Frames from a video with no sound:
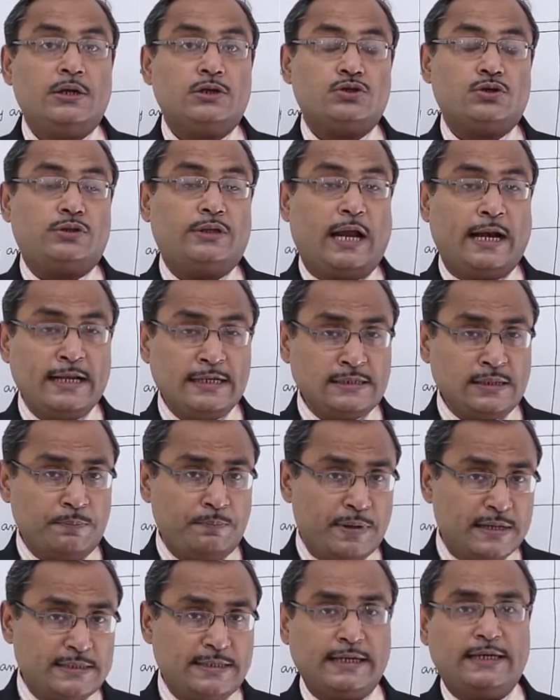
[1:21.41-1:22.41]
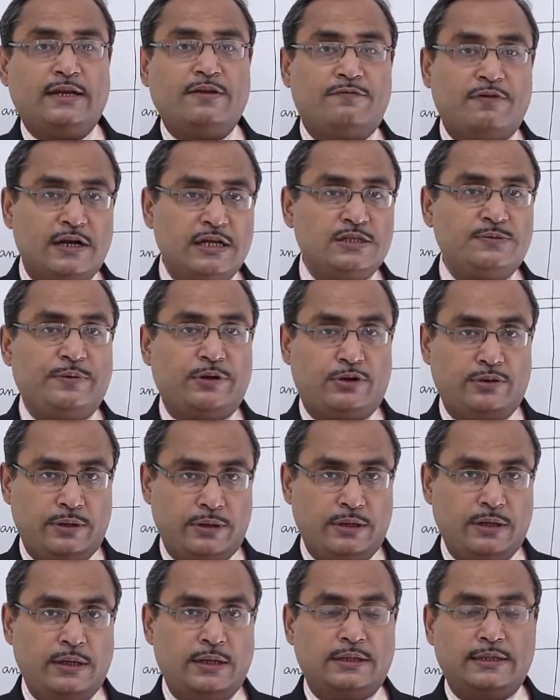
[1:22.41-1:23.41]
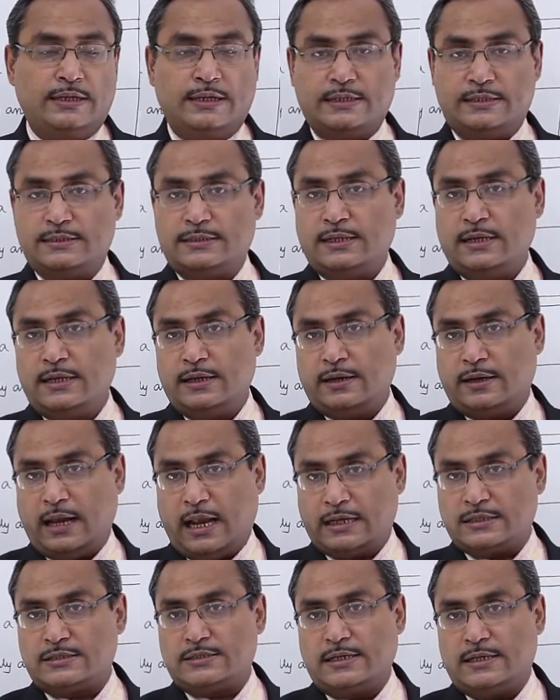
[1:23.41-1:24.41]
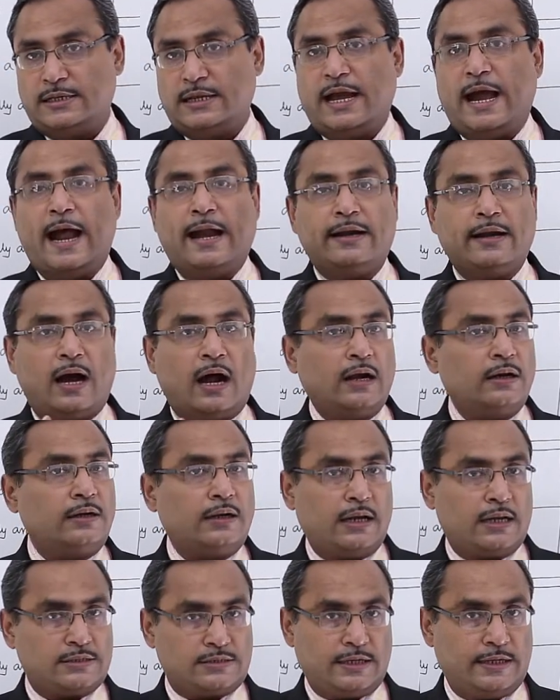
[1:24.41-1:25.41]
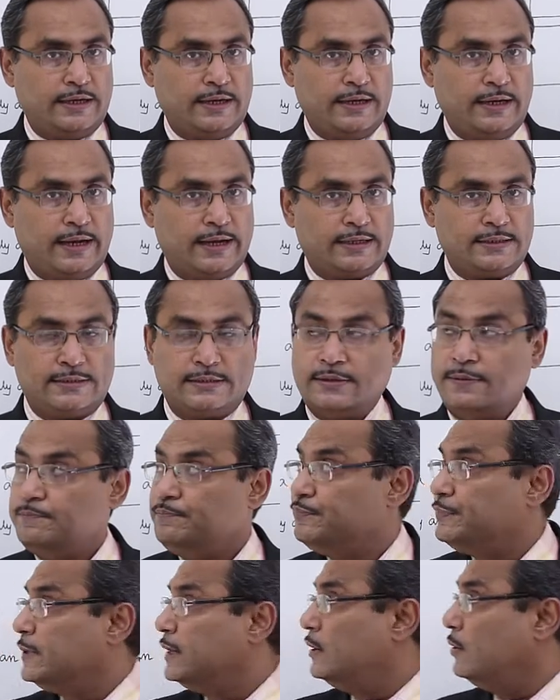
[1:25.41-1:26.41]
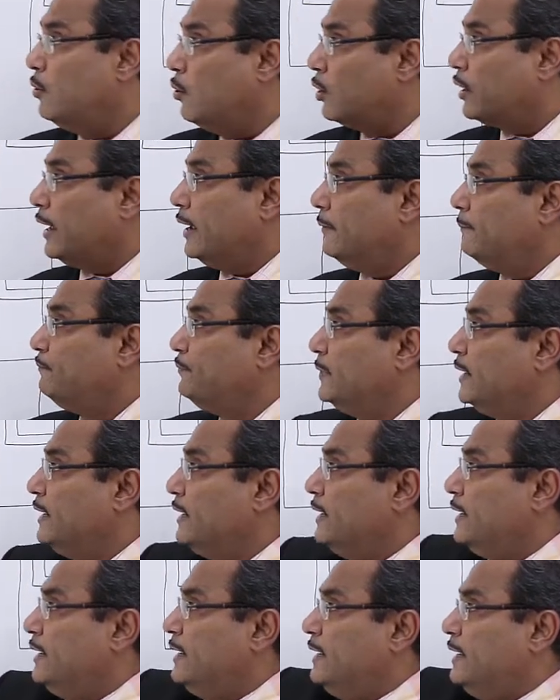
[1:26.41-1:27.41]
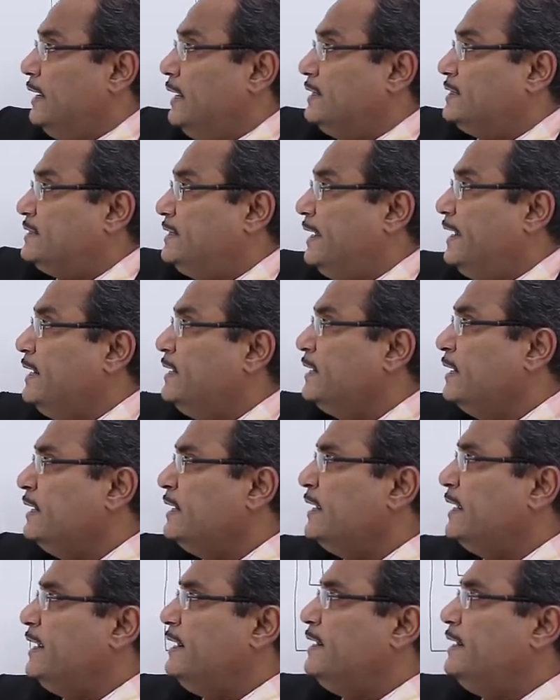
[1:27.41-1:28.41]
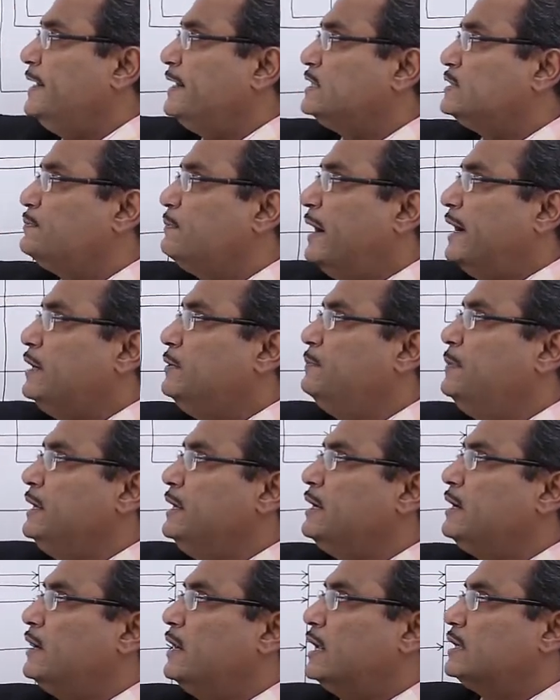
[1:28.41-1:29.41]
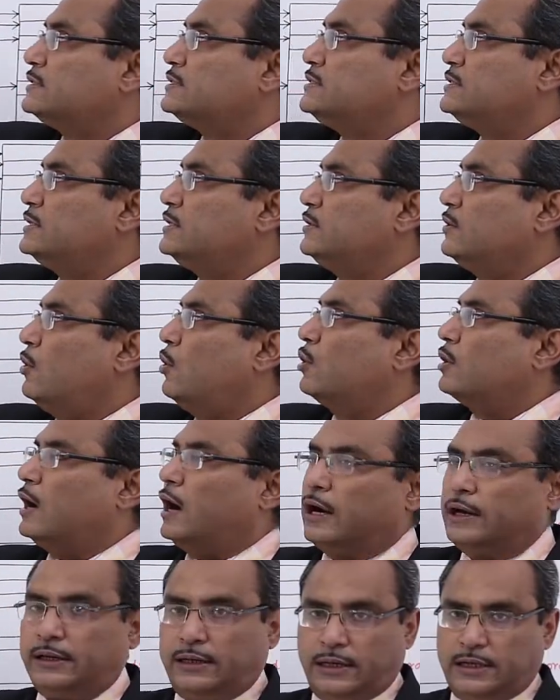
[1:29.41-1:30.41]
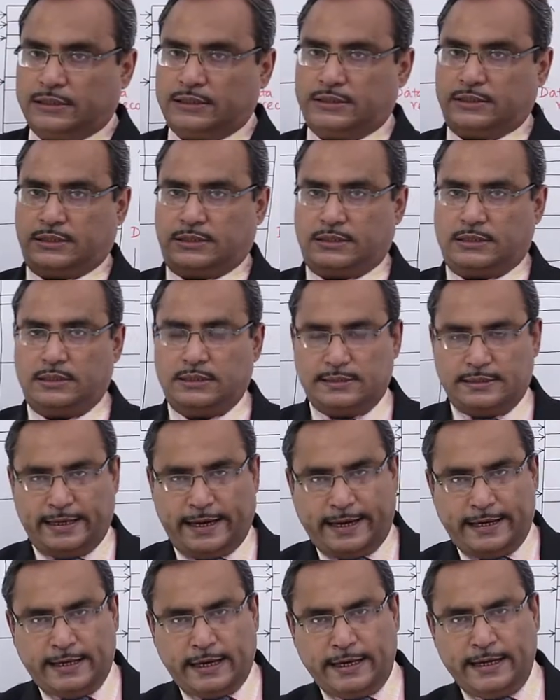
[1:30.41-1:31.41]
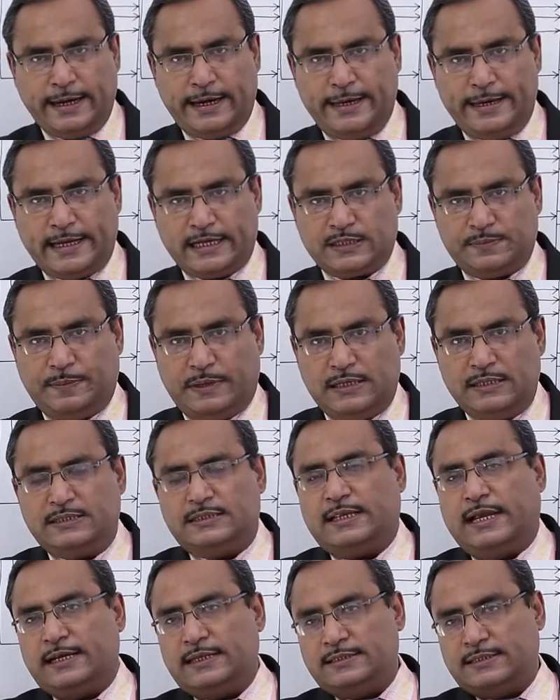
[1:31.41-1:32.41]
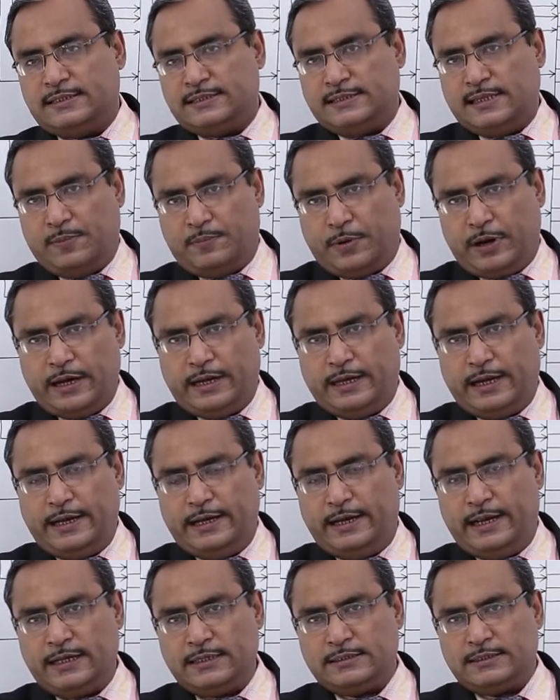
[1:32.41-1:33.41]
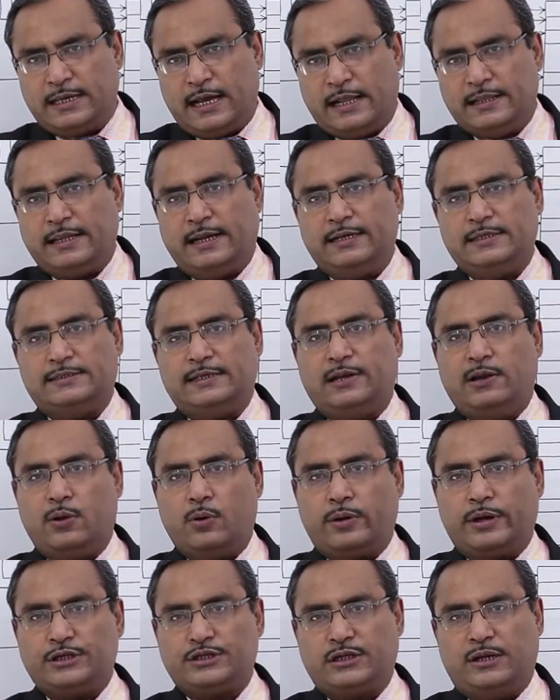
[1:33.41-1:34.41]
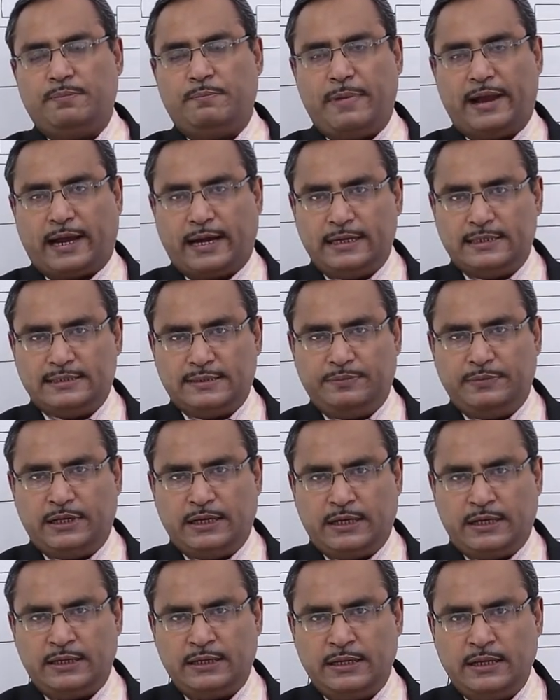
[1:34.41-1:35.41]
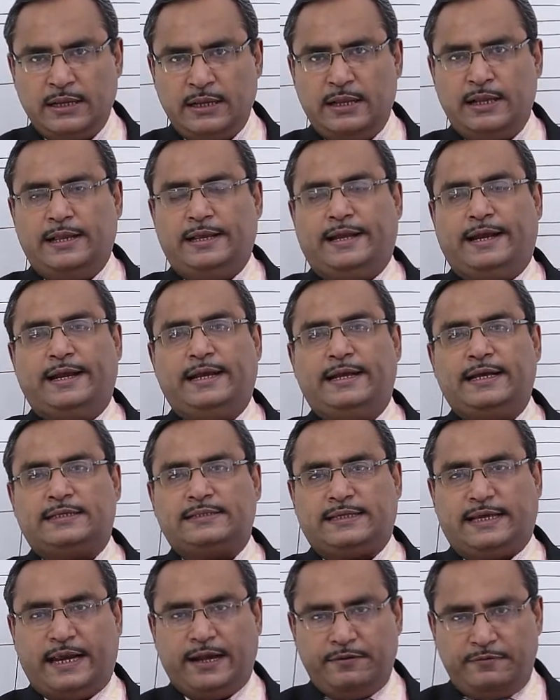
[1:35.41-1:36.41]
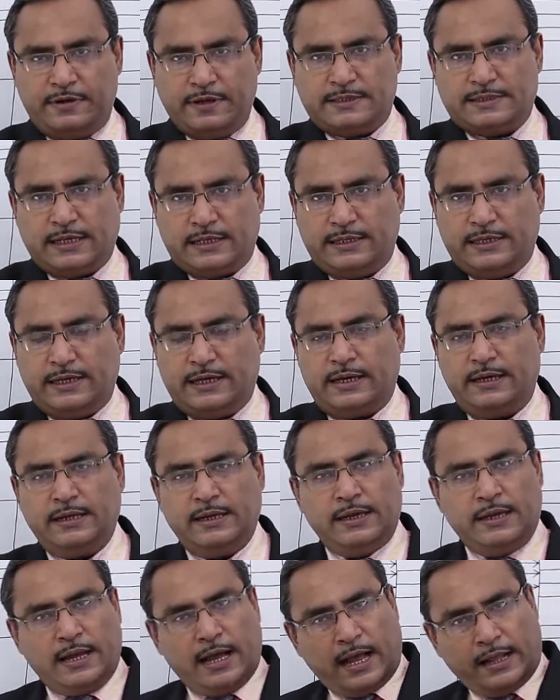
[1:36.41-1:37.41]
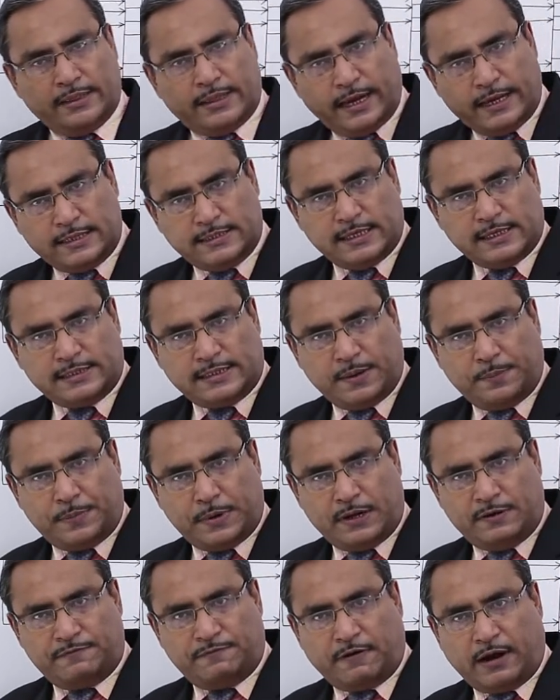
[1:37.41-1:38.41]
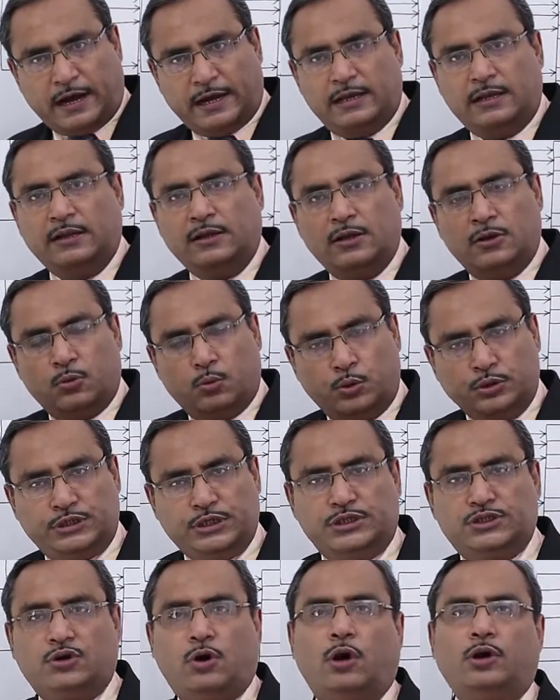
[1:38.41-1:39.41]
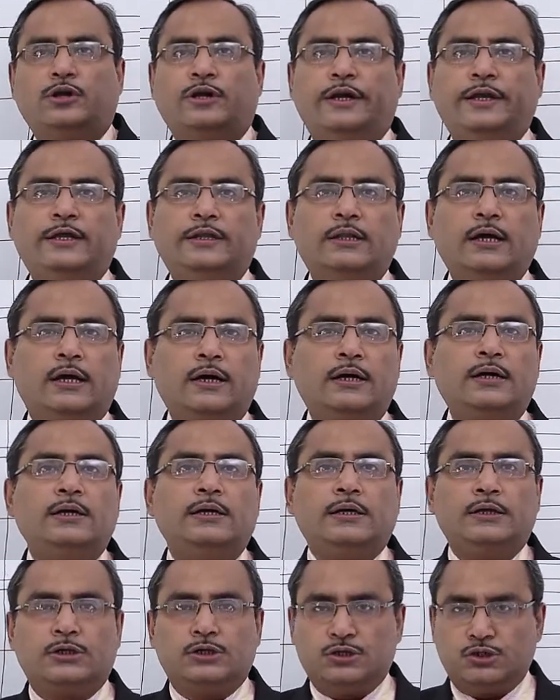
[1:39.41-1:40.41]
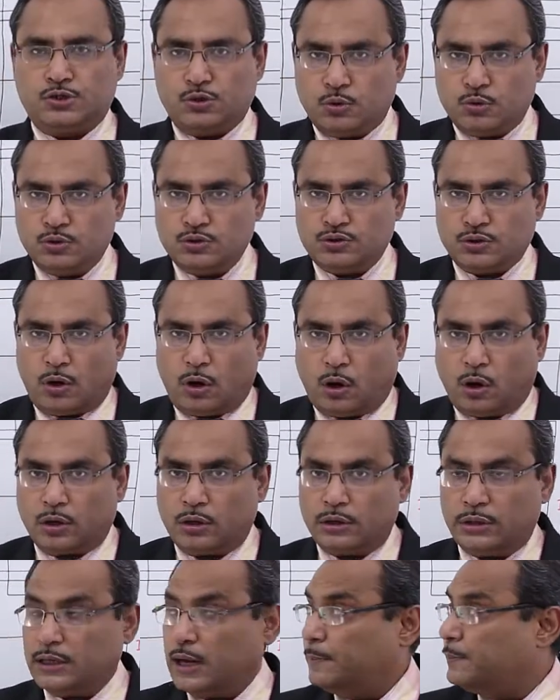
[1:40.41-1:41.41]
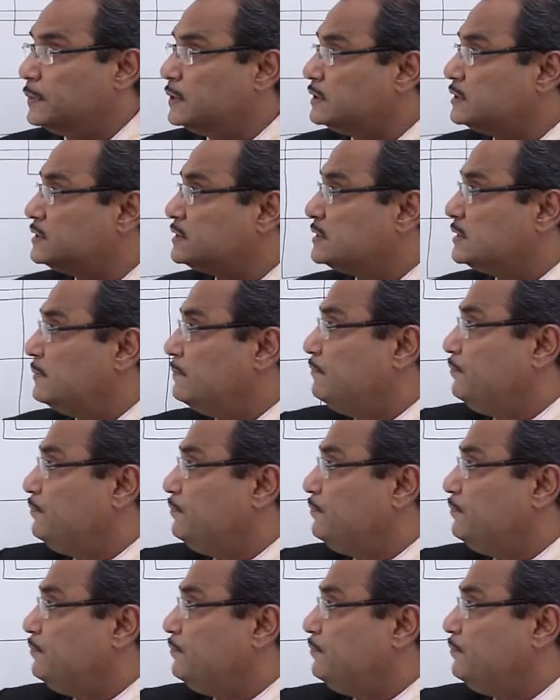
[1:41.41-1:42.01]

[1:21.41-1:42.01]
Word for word: So that is the basic difference between this clustered and unclustered index. Okay. A secondary index might be clustered or unclustered. Secondary index means that is a separate index and that is a location mechanism there, index entries are there and that is a separate file which is containing the rows or tuples.